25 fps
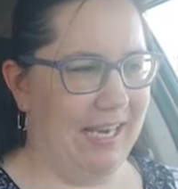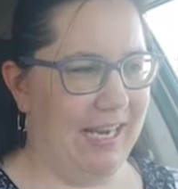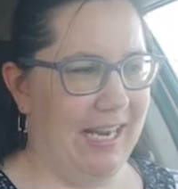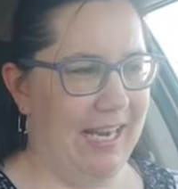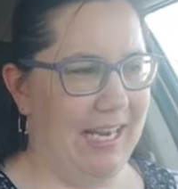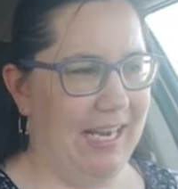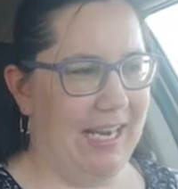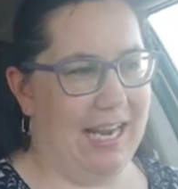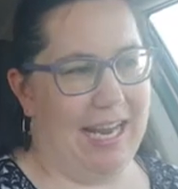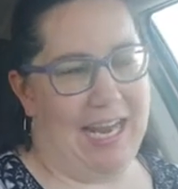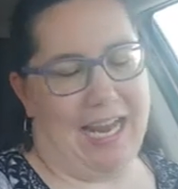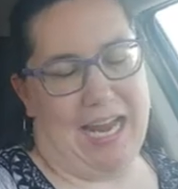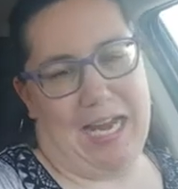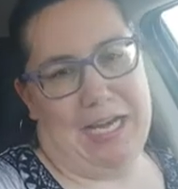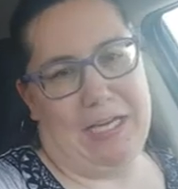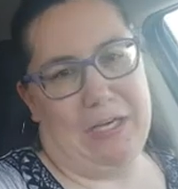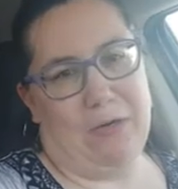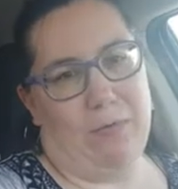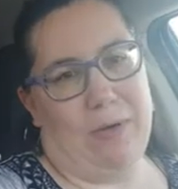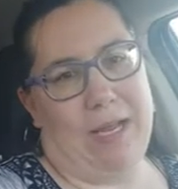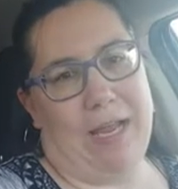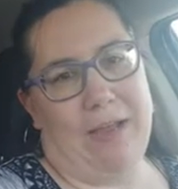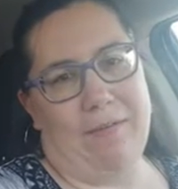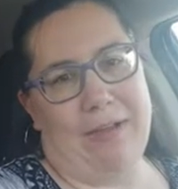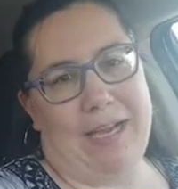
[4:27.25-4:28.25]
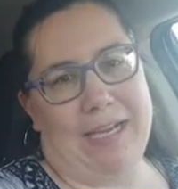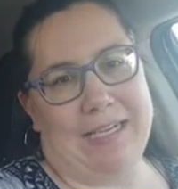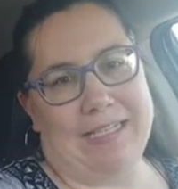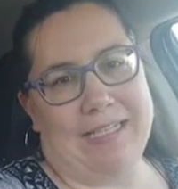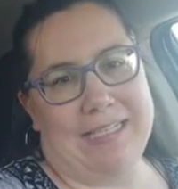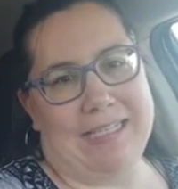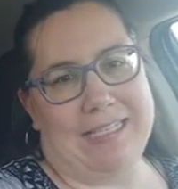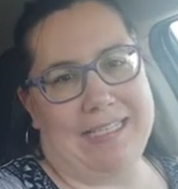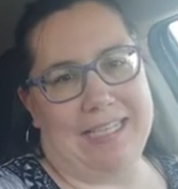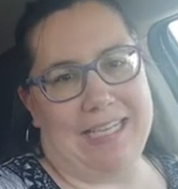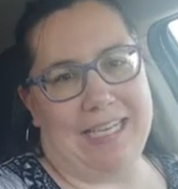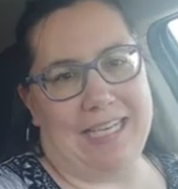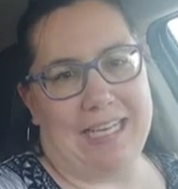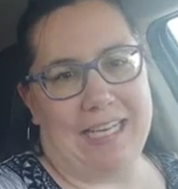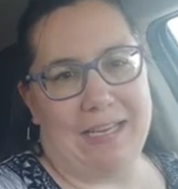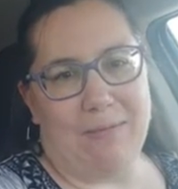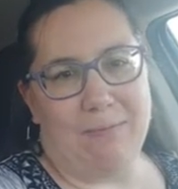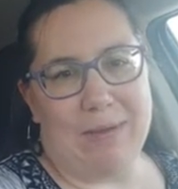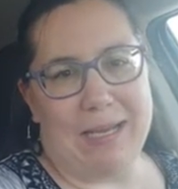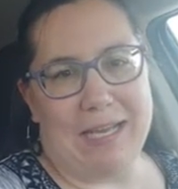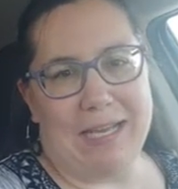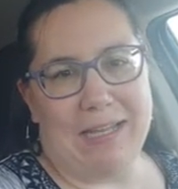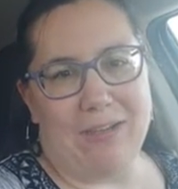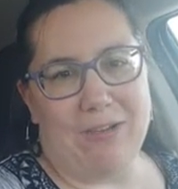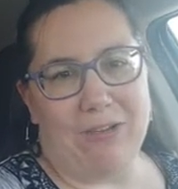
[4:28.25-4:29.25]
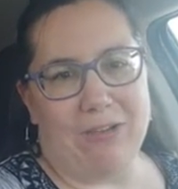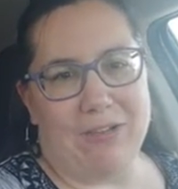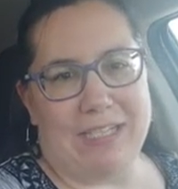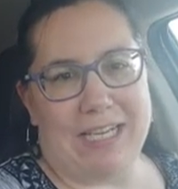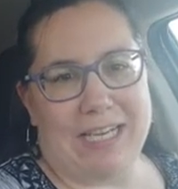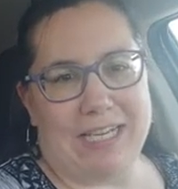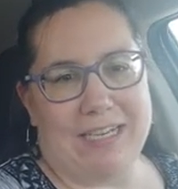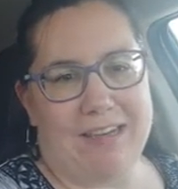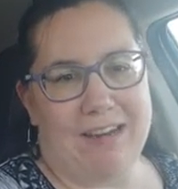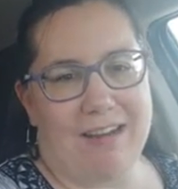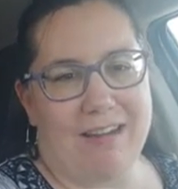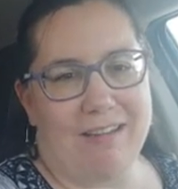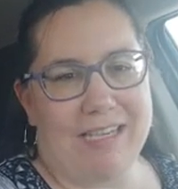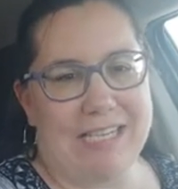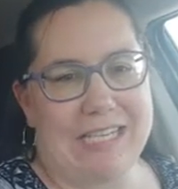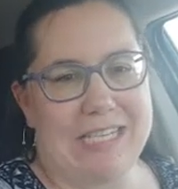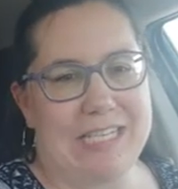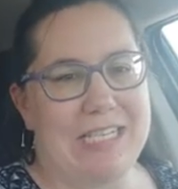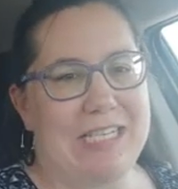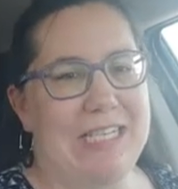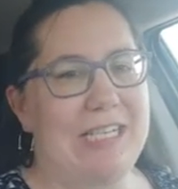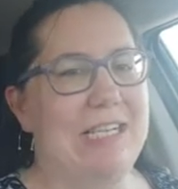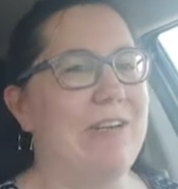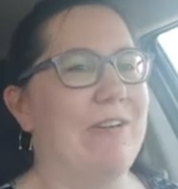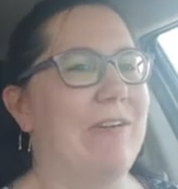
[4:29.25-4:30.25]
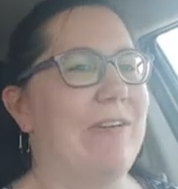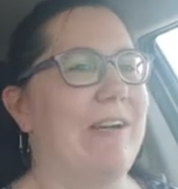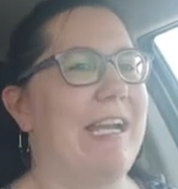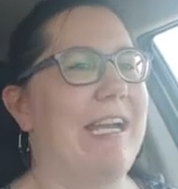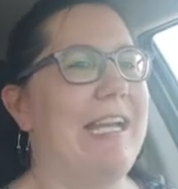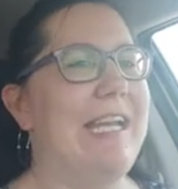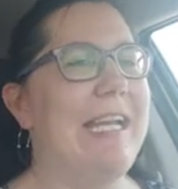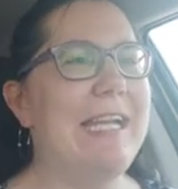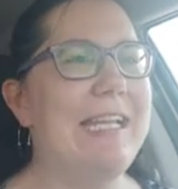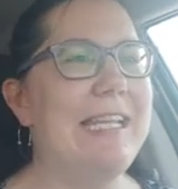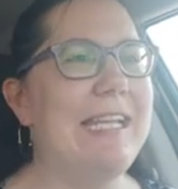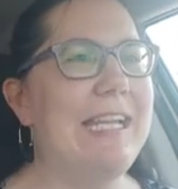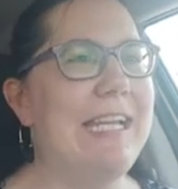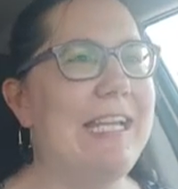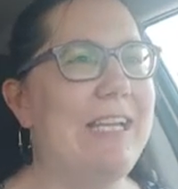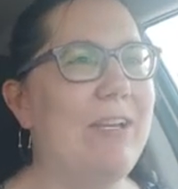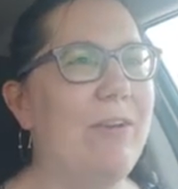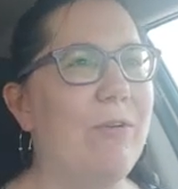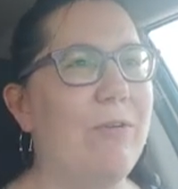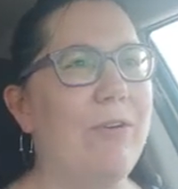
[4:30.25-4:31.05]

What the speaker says: And I don't have access to email or technology or anything,